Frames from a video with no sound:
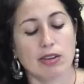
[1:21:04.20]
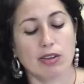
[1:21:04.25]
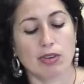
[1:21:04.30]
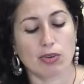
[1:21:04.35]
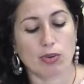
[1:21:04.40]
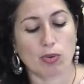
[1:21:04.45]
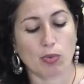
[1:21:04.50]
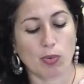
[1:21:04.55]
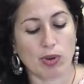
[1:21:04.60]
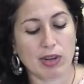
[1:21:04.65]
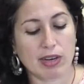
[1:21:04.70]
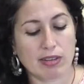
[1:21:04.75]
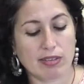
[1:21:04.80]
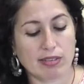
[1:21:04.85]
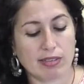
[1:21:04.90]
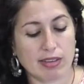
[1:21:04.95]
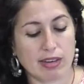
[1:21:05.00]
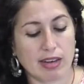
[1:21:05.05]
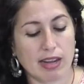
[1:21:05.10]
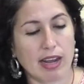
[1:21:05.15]
you know, what
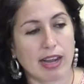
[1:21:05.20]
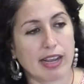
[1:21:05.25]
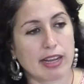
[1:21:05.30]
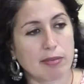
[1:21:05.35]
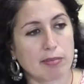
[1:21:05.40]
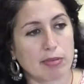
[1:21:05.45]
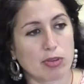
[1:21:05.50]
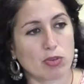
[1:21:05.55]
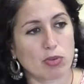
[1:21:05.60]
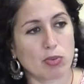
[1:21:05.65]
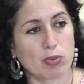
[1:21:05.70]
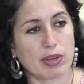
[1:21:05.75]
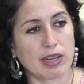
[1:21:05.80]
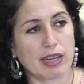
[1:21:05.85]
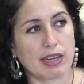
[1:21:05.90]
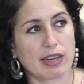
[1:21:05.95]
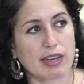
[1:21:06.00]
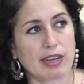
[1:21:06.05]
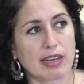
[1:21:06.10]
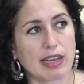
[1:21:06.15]
is the line
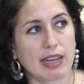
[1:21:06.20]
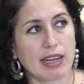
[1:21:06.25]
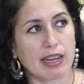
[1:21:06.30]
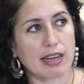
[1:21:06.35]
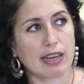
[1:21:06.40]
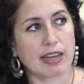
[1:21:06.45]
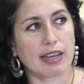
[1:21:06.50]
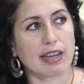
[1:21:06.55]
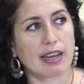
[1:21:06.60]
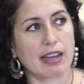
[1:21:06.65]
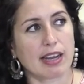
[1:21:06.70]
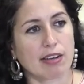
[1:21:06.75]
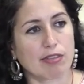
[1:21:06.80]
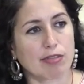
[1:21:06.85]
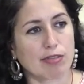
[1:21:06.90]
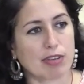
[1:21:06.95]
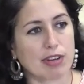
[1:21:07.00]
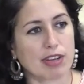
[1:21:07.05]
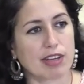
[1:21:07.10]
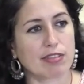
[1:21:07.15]
between healing and
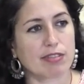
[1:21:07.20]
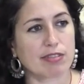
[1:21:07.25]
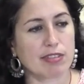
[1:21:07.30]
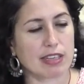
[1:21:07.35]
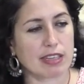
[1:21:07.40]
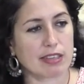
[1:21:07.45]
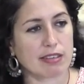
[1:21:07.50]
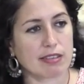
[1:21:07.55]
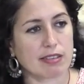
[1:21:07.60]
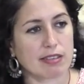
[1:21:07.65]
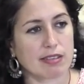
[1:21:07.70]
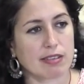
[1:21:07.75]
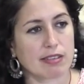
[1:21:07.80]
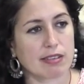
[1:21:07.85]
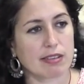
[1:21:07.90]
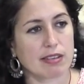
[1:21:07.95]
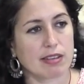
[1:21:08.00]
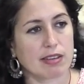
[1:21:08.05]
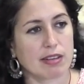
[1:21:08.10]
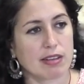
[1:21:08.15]

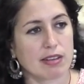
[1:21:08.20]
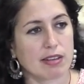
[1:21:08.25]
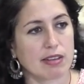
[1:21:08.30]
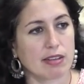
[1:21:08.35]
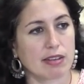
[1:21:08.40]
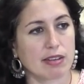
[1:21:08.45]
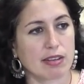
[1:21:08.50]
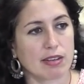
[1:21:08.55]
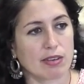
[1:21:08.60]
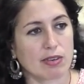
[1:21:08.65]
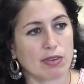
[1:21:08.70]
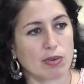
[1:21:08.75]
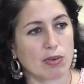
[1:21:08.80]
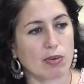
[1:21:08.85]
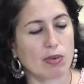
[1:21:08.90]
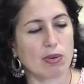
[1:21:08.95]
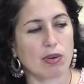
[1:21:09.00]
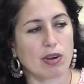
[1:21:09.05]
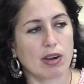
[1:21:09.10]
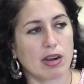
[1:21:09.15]
forgiveness? You
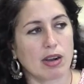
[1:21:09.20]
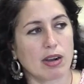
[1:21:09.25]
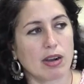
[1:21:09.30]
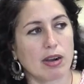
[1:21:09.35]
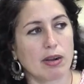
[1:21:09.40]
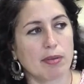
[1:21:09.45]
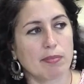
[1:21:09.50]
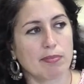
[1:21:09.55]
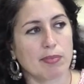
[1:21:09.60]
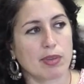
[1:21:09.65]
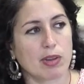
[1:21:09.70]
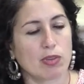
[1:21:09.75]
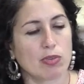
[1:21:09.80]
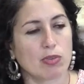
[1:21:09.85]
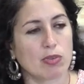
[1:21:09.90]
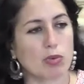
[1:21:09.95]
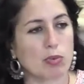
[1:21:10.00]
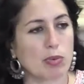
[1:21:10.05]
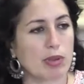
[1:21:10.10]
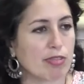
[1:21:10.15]
know, um,
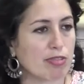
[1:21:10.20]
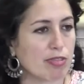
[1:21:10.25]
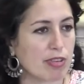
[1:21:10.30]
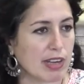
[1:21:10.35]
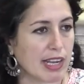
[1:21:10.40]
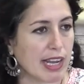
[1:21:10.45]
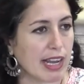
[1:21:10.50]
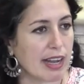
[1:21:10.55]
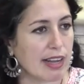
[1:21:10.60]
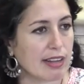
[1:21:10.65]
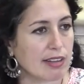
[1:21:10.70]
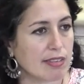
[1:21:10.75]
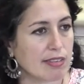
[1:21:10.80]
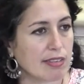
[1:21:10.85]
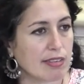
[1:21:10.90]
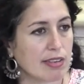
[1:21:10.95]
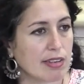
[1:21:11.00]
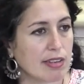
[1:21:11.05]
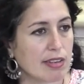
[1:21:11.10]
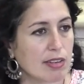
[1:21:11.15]
do we
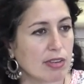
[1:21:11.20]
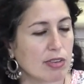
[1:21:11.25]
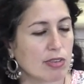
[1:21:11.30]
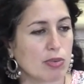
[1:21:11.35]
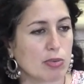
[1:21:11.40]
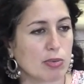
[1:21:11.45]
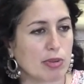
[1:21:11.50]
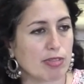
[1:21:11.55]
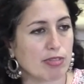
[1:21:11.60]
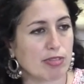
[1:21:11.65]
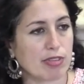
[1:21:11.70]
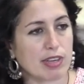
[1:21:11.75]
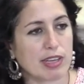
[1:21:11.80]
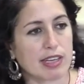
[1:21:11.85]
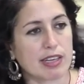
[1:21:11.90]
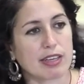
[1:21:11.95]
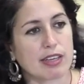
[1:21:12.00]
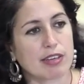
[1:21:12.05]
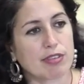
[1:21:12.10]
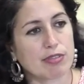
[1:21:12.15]
forget? Do we
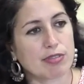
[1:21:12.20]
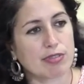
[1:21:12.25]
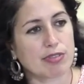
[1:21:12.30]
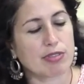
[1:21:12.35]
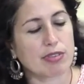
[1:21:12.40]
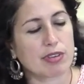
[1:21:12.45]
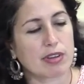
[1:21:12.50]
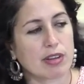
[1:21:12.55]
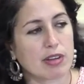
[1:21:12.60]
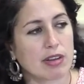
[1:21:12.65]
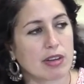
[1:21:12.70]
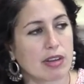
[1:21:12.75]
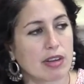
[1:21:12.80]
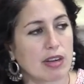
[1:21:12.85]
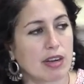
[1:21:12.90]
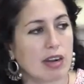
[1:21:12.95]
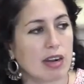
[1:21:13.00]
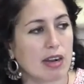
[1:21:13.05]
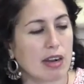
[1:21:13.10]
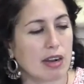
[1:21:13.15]
forgive?
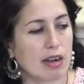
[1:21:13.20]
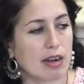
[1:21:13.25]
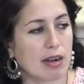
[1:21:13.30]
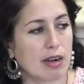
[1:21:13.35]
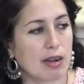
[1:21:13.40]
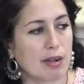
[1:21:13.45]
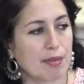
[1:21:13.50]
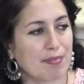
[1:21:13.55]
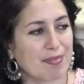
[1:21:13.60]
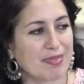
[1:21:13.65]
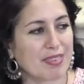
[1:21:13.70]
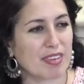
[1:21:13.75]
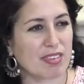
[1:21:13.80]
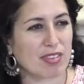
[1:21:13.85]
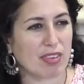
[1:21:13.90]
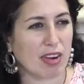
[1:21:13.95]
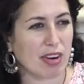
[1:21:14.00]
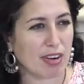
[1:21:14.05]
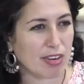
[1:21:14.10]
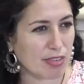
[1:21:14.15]
Um,
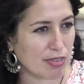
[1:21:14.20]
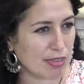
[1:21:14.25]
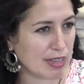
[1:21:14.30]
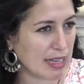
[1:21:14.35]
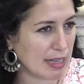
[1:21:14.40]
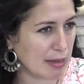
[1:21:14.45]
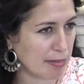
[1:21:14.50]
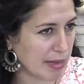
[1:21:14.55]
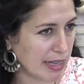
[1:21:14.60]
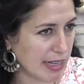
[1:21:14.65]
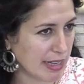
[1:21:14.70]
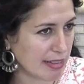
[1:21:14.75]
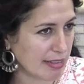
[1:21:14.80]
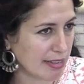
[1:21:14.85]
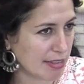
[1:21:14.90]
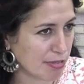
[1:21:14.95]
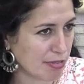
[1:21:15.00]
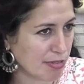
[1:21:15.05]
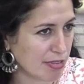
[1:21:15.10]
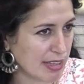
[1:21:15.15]
does art really make a
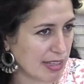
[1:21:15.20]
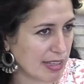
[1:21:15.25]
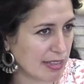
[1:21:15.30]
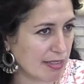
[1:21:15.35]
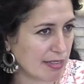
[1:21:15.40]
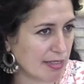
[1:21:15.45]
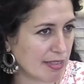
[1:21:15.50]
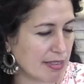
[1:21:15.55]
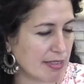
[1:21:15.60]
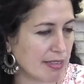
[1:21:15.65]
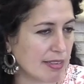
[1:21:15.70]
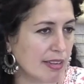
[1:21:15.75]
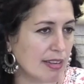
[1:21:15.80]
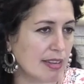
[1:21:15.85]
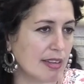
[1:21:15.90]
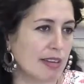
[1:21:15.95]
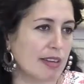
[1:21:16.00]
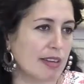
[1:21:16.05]
difference?